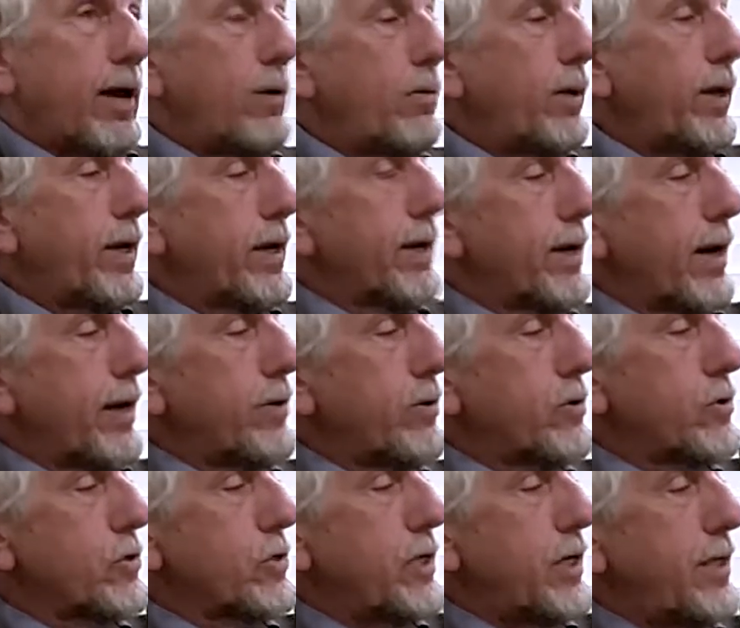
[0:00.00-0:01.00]
and we can
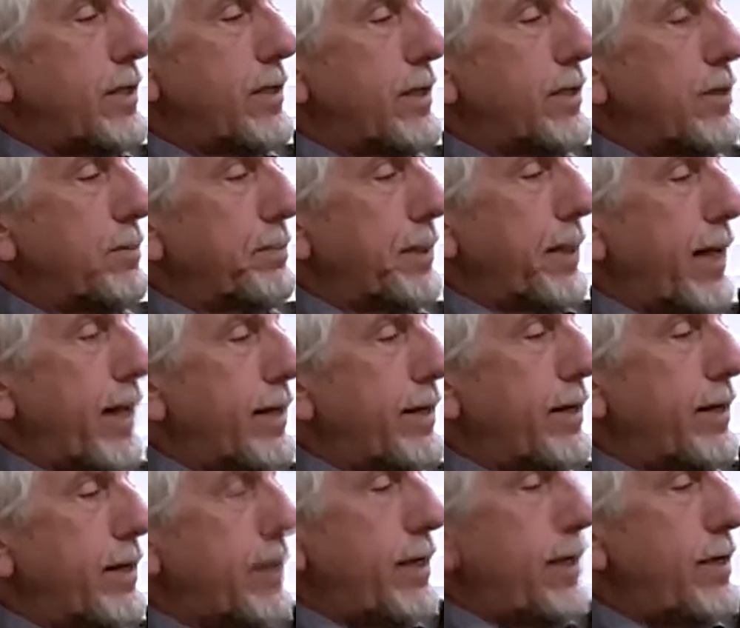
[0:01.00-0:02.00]
either see that the
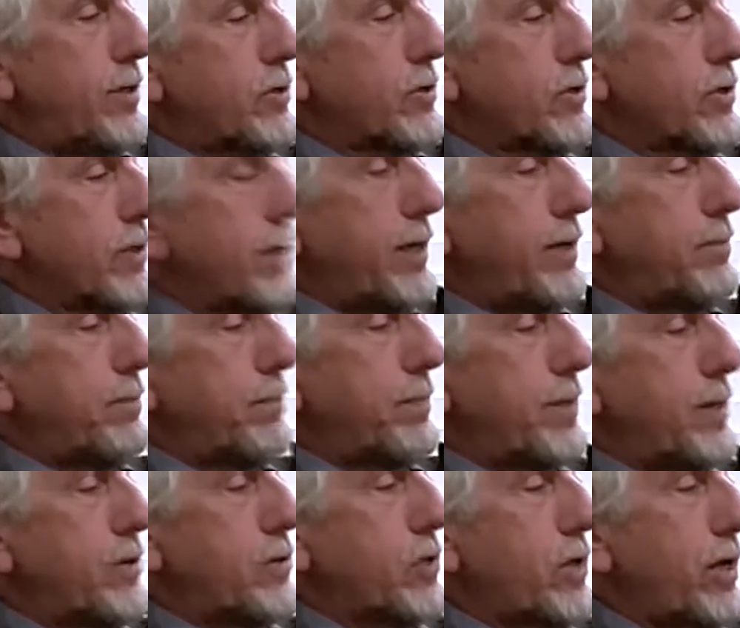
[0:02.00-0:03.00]
planet is it,
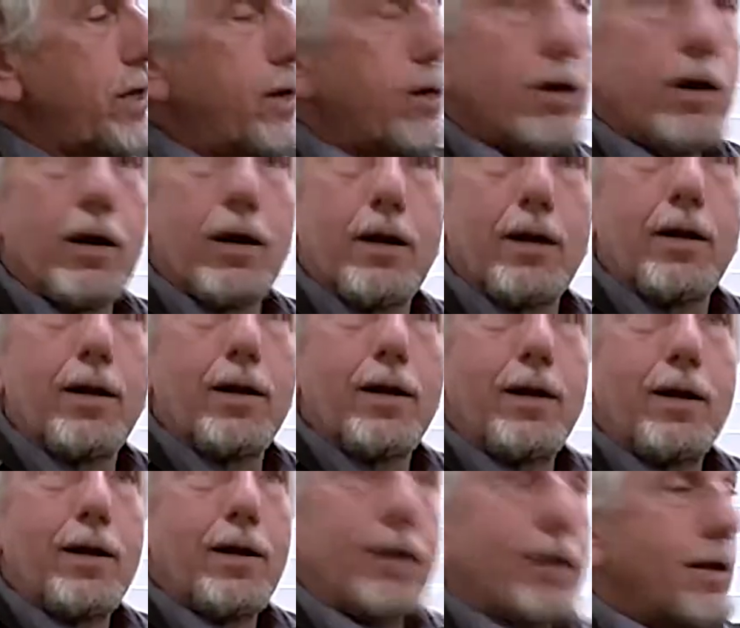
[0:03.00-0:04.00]
it's here,
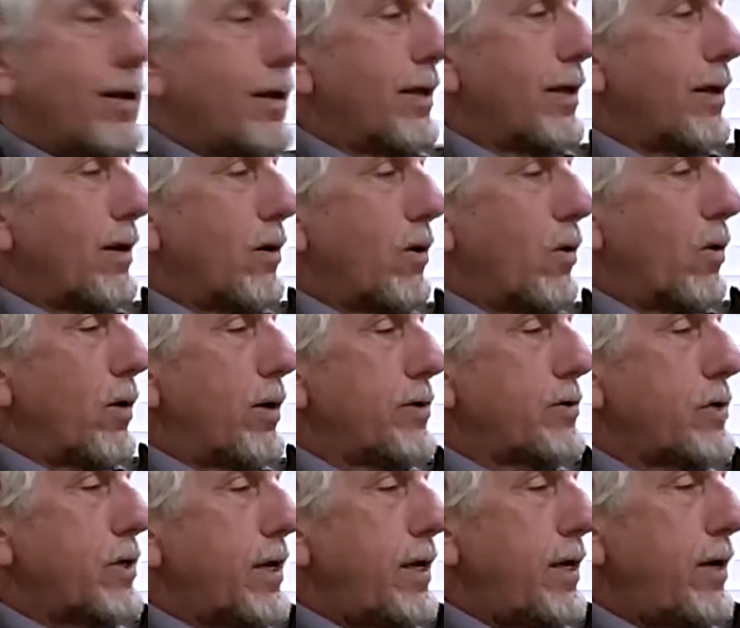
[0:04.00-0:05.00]
or
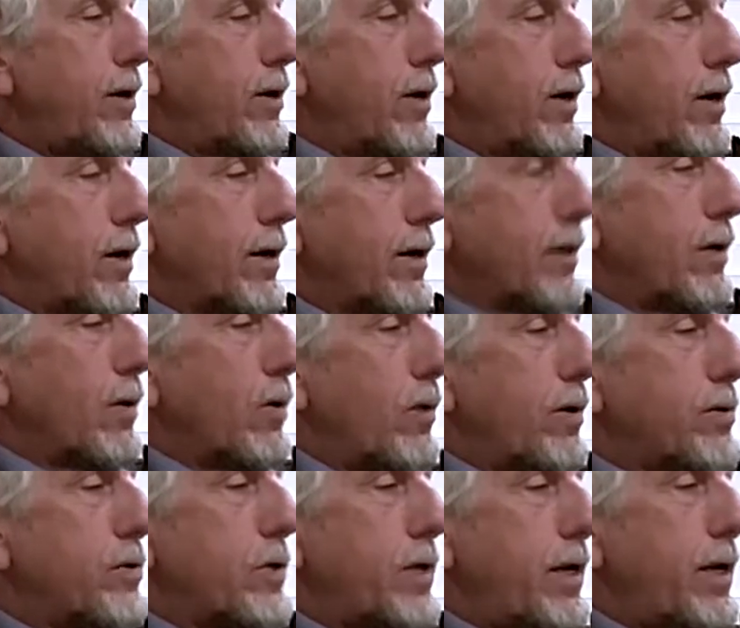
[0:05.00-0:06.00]
it's here, or
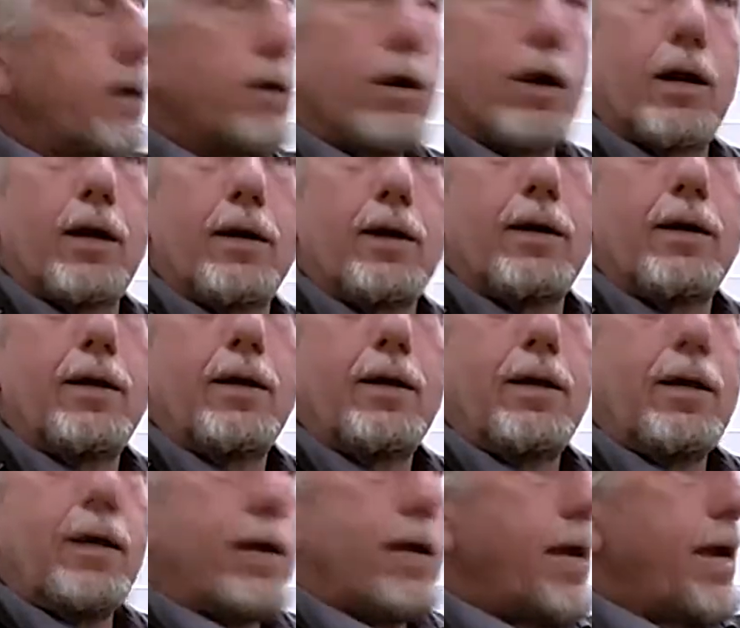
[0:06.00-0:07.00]
it's here.
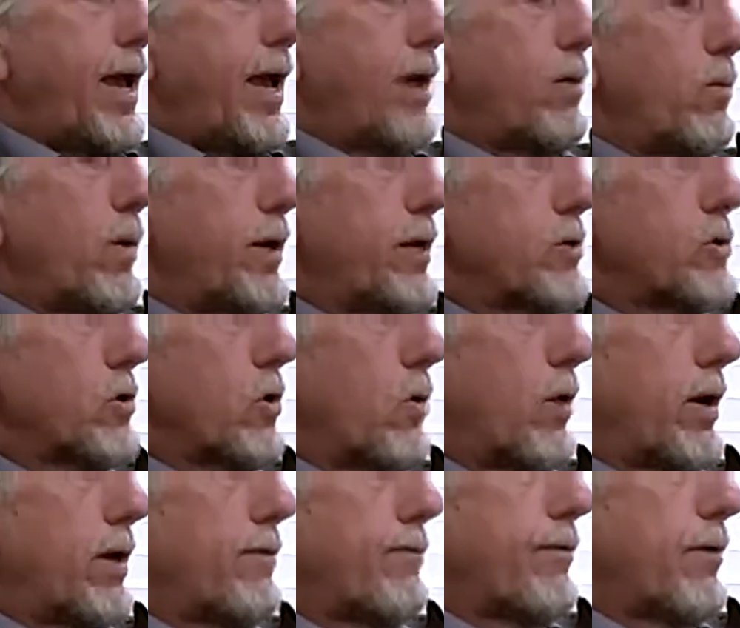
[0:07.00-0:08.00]
And when it's
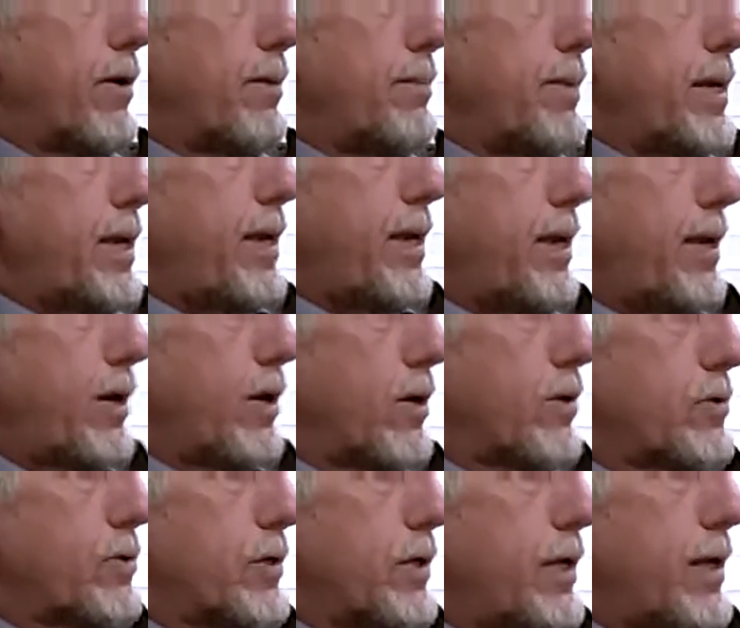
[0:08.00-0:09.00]
going from here to